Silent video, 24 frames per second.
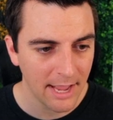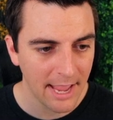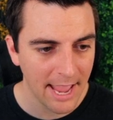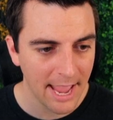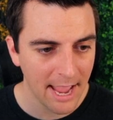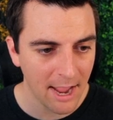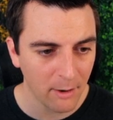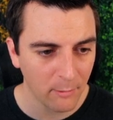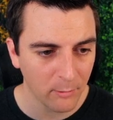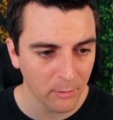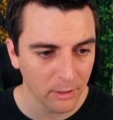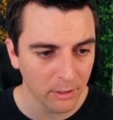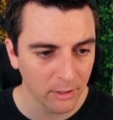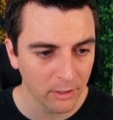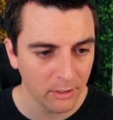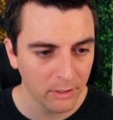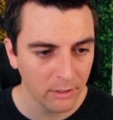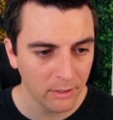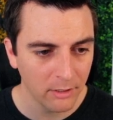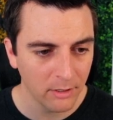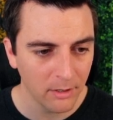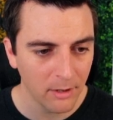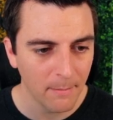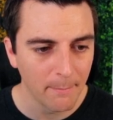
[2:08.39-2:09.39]

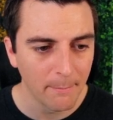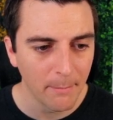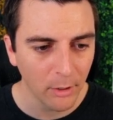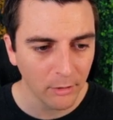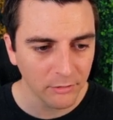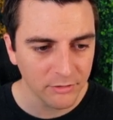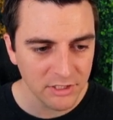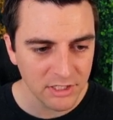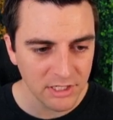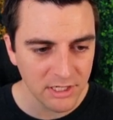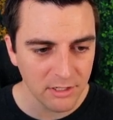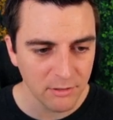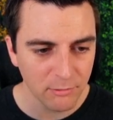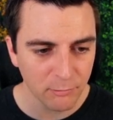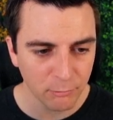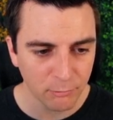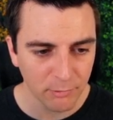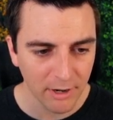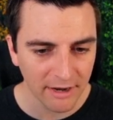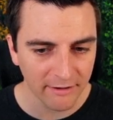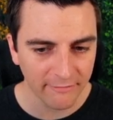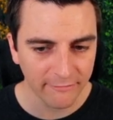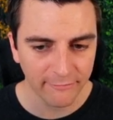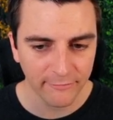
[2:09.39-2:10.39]
our multi
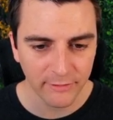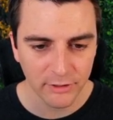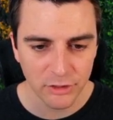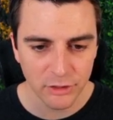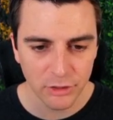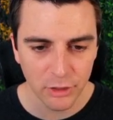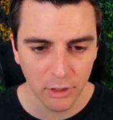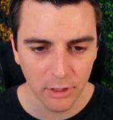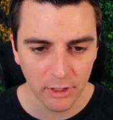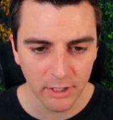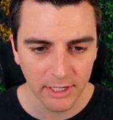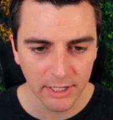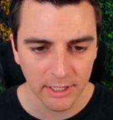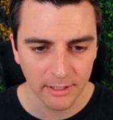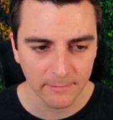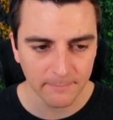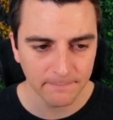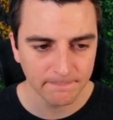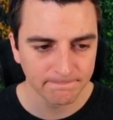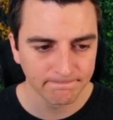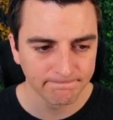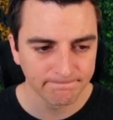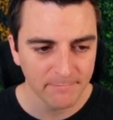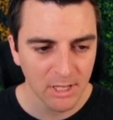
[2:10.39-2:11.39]
ref target.
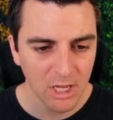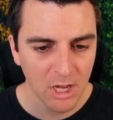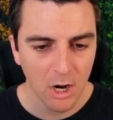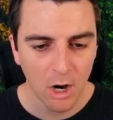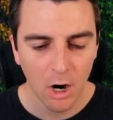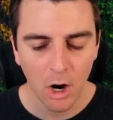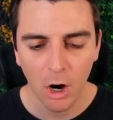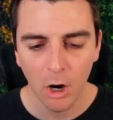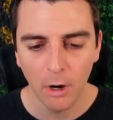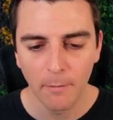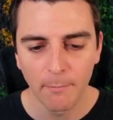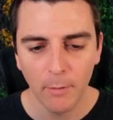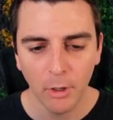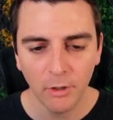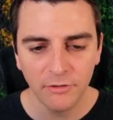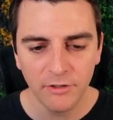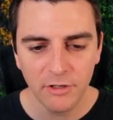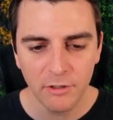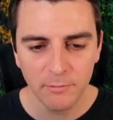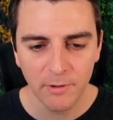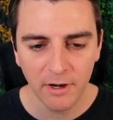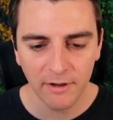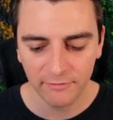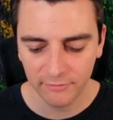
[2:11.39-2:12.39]
Our
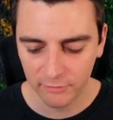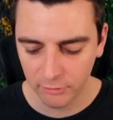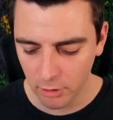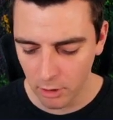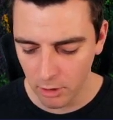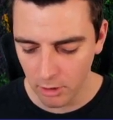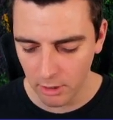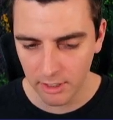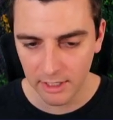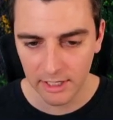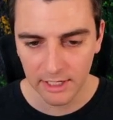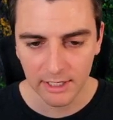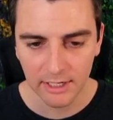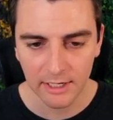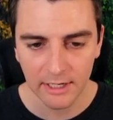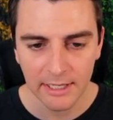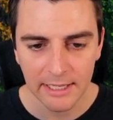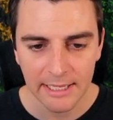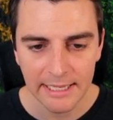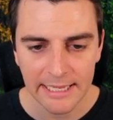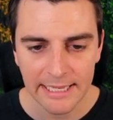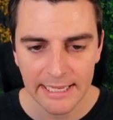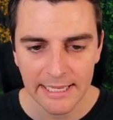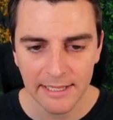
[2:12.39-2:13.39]
multi ref target
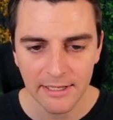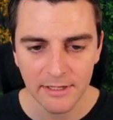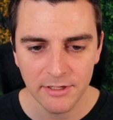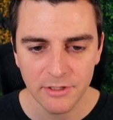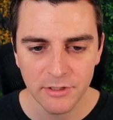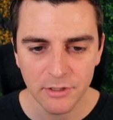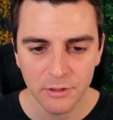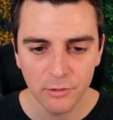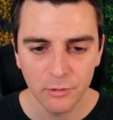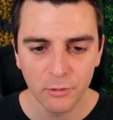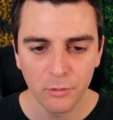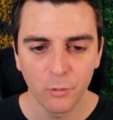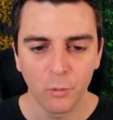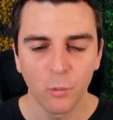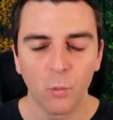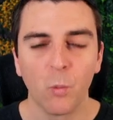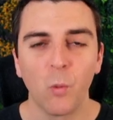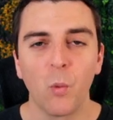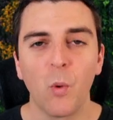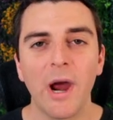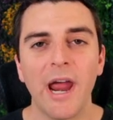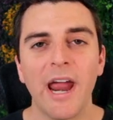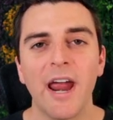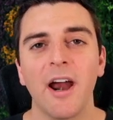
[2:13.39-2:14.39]
is
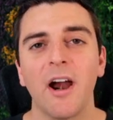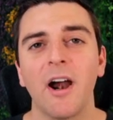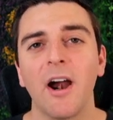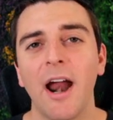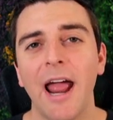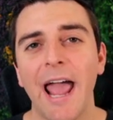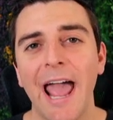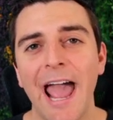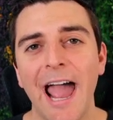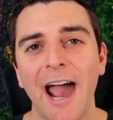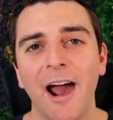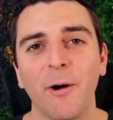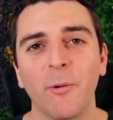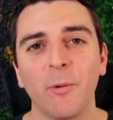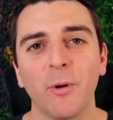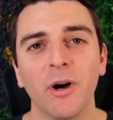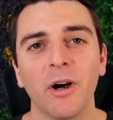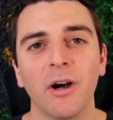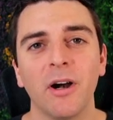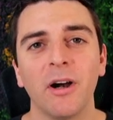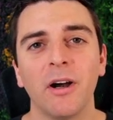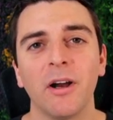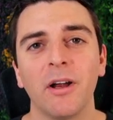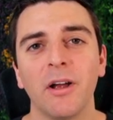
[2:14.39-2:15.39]
where
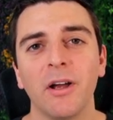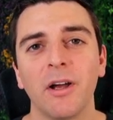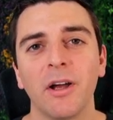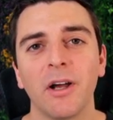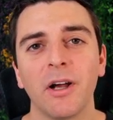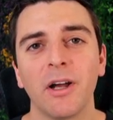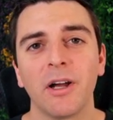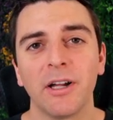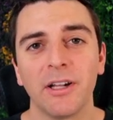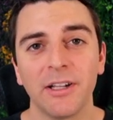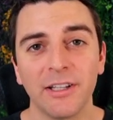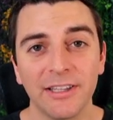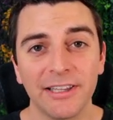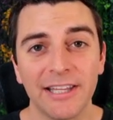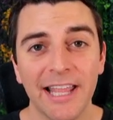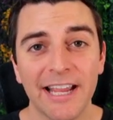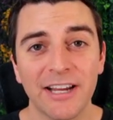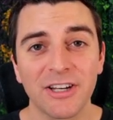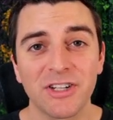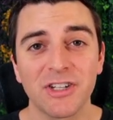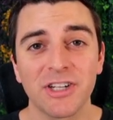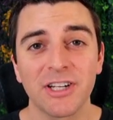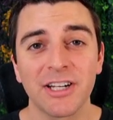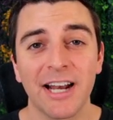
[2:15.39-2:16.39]
our
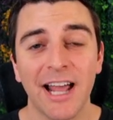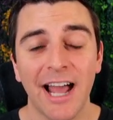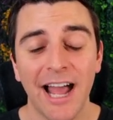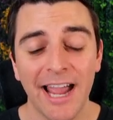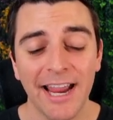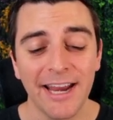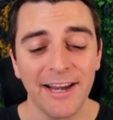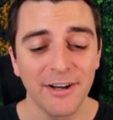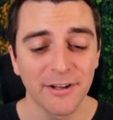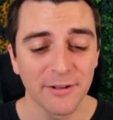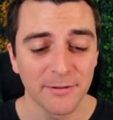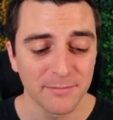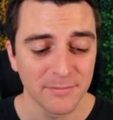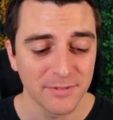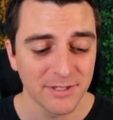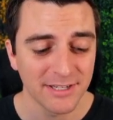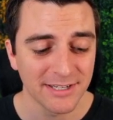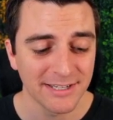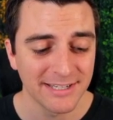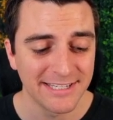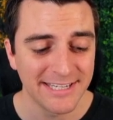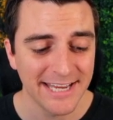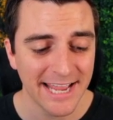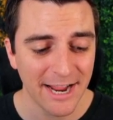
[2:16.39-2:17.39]
collection items
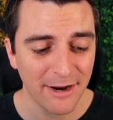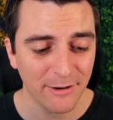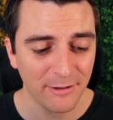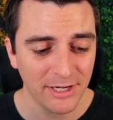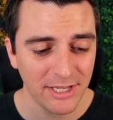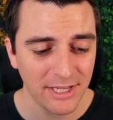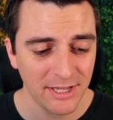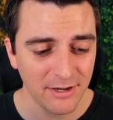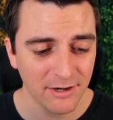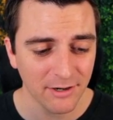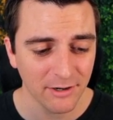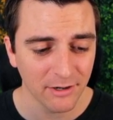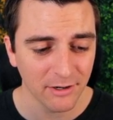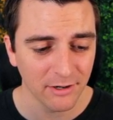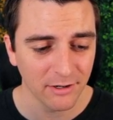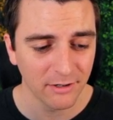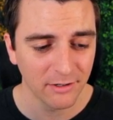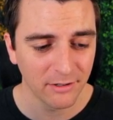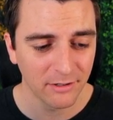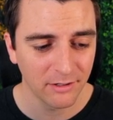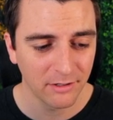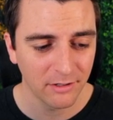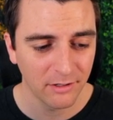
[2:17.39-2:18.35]
down here